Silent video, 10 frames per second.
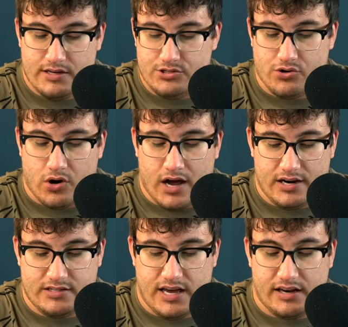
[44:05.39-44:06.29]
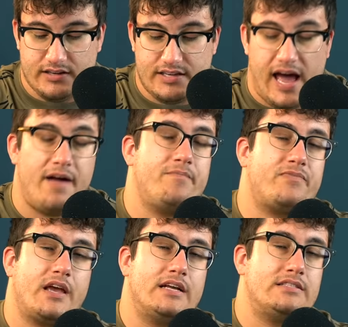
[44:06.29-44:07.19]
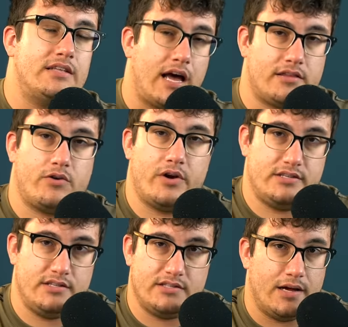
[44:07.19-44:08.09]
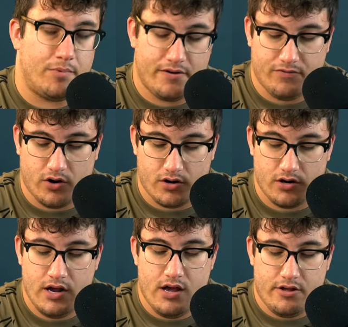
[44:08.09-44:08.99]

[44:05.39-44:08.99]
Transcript: zero out of ten. Debt, it's not the craziest debt by far.